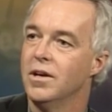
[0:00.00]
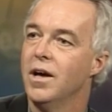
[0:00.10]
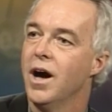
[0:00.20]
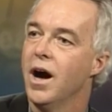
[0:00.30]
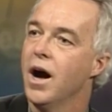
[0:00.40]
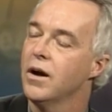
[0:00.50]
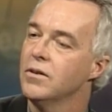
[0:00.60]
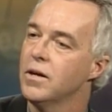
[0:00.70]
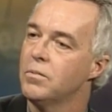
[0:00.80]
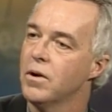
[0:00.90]
Hmm. How
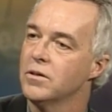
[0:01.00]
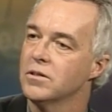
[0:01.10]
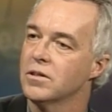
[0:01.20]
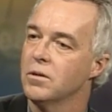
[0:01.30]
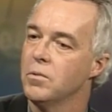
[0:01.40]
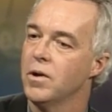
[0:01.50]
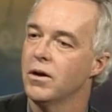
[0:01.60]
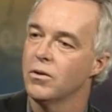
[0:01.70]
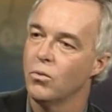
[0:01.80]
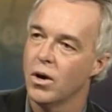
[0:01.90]
did that project come
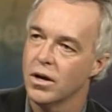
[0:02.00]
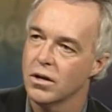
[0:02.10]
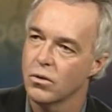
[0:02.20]
about, and why,